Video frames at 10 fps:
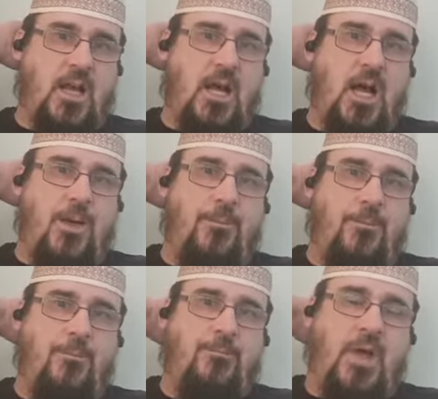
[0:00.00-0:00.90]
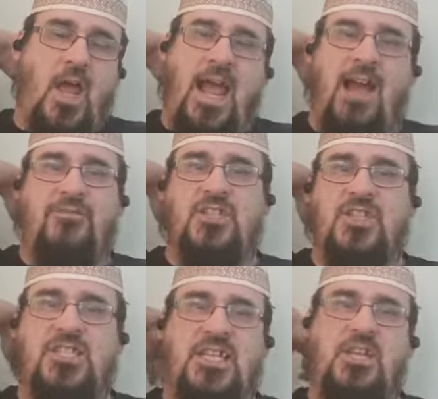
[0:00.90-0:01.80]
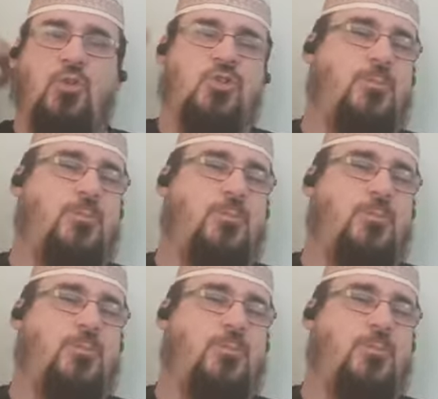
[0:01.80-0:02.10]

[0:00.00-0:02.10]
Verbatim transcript: Um, but I haven't seen or